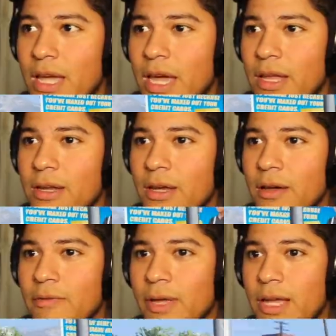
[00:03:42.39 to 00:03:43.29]
and
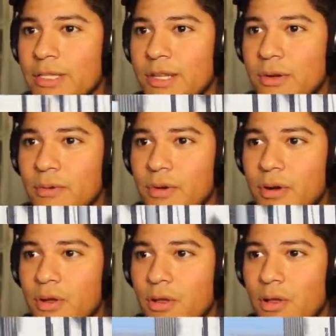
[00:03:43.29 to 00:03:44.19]
uh, if you guys don't
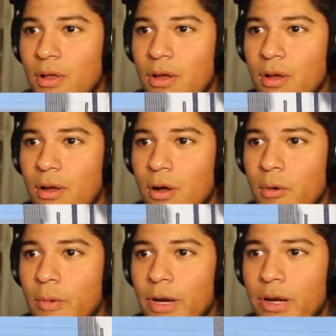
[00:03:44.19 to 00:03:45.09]

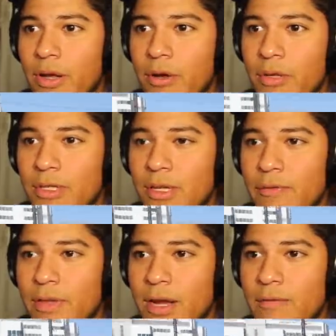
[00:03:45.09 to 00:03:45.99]
already know the stuff
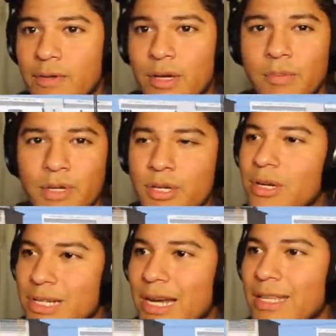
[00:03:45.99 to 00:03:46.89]
that I've done, be sure
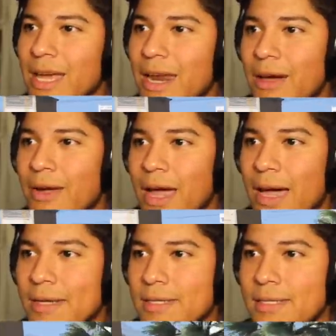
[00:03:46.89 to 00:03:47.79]
to check that out,
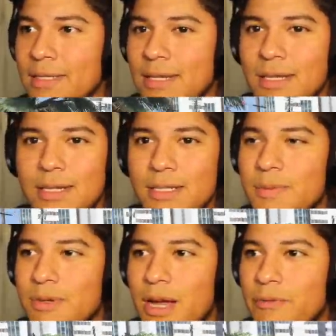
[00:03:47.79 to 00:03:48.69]
guys.
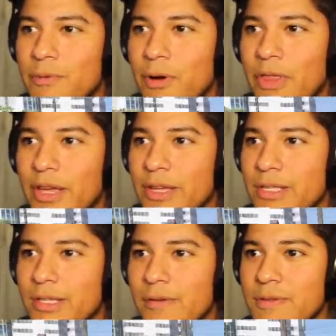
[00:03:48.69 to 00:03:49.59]
Subscribe for all that good
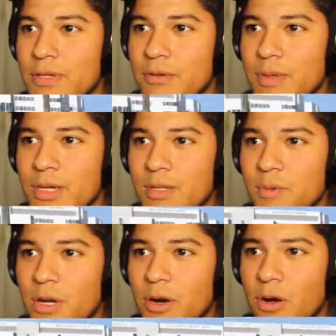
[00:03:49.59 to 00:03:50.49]
stuff, too, because
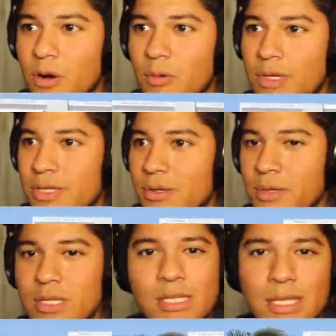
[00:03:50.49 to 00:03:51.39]
we are always
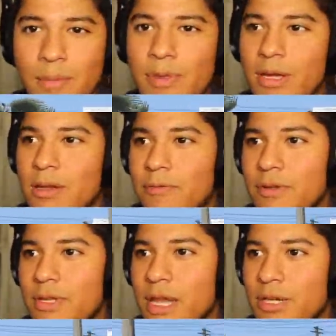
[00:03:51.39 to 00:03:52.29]
doing something
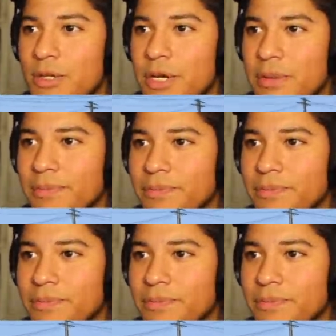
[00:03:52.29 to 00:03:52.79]
different to that truck.